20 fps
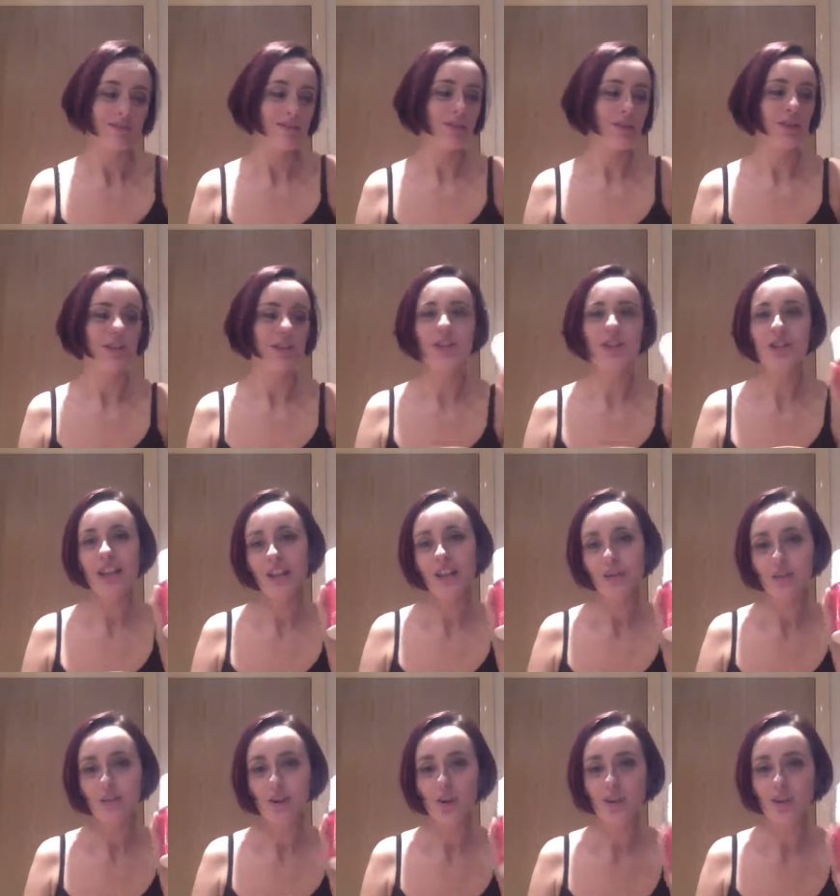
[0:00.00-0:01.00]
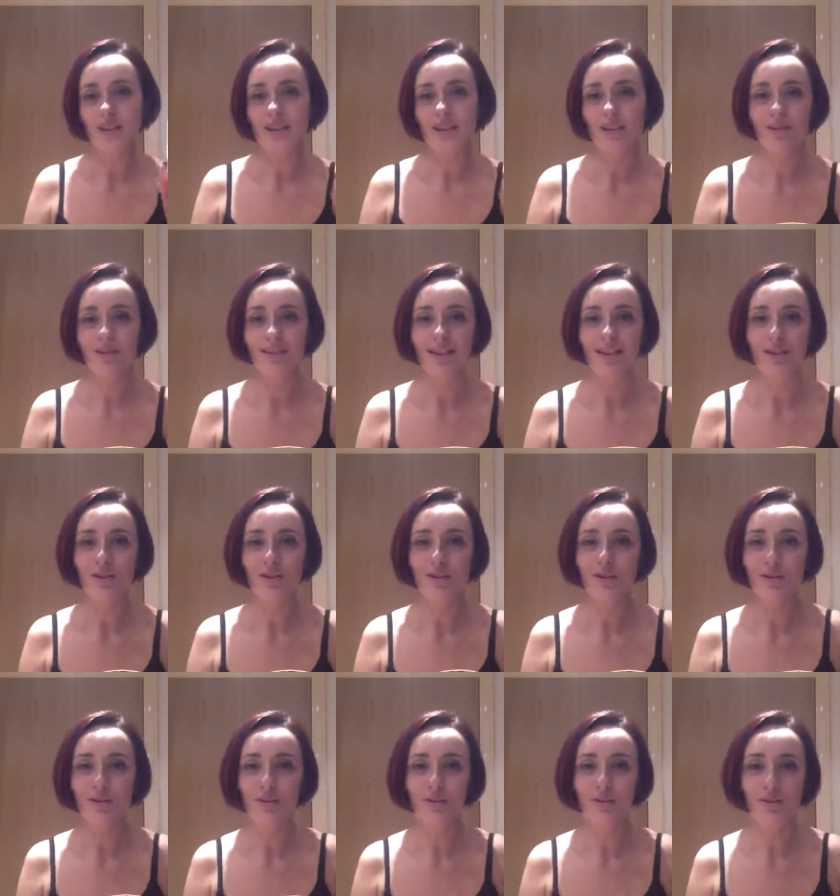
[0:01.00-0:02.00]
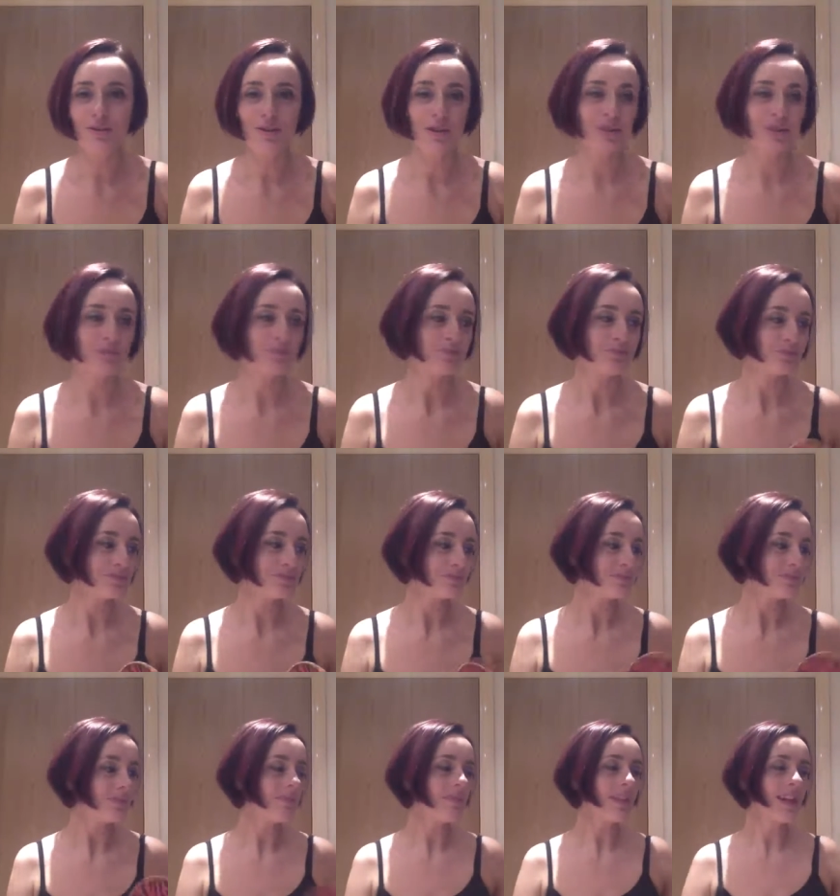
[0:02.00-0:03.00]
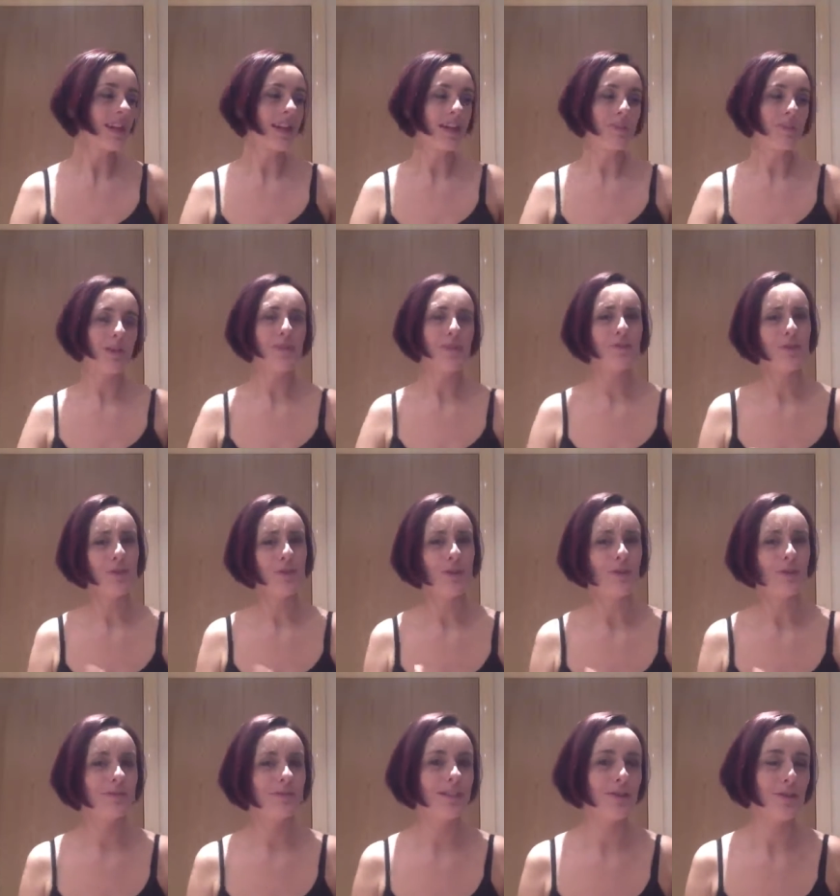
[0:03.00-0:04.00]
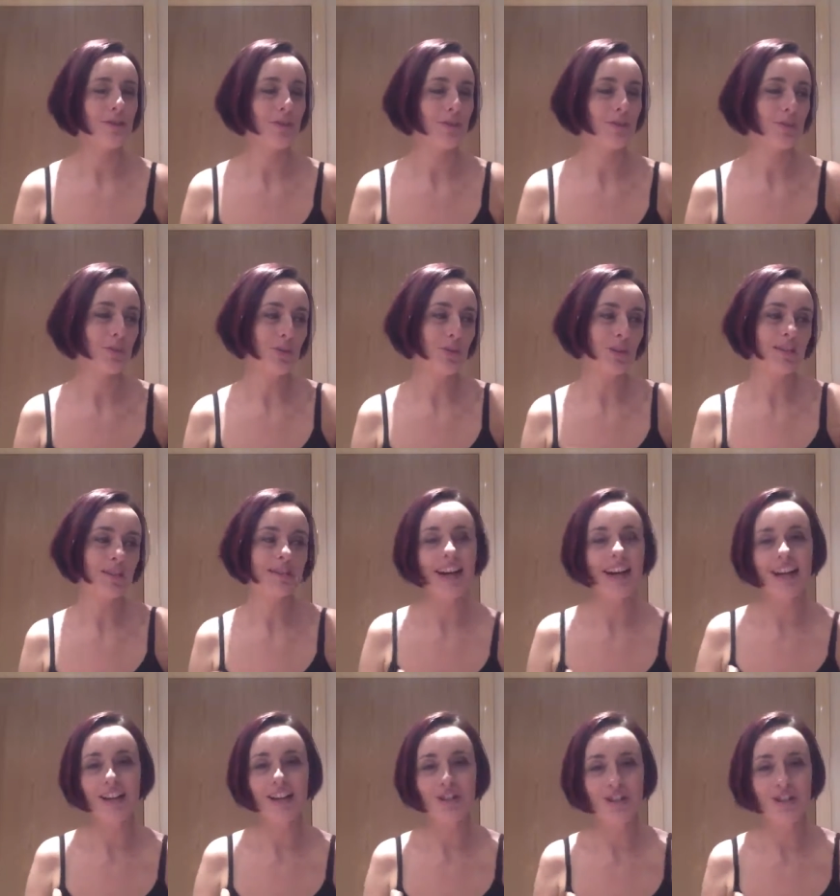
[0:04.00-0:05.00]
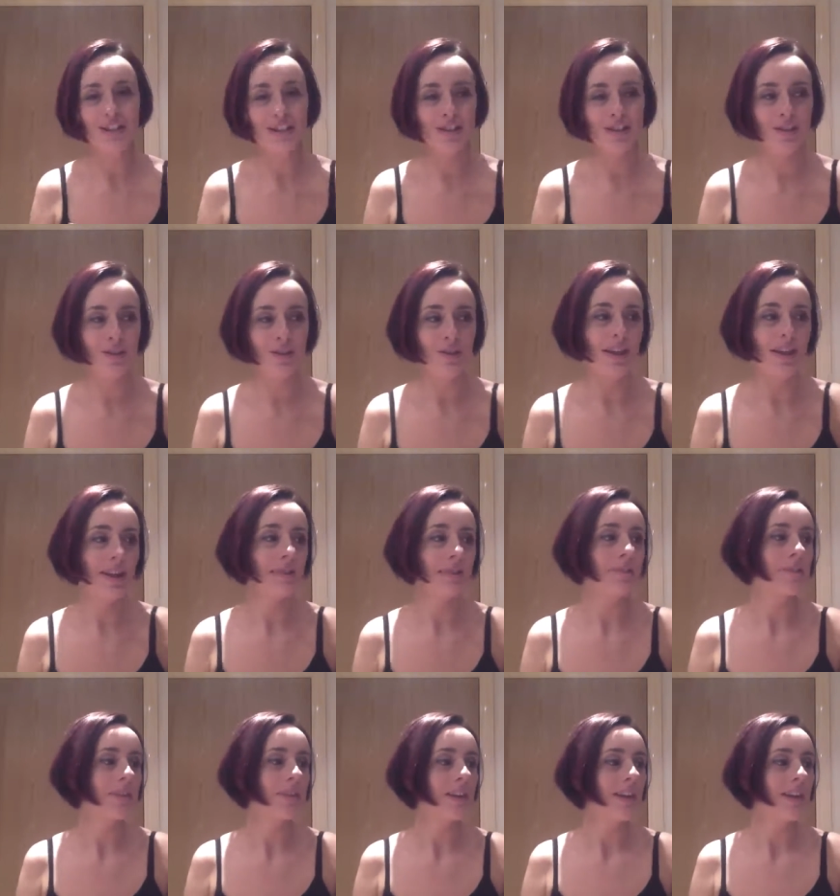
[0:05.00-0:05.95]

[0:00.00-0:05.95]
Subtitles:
for each kind of bottle that you go through, if not more hygiene and all that.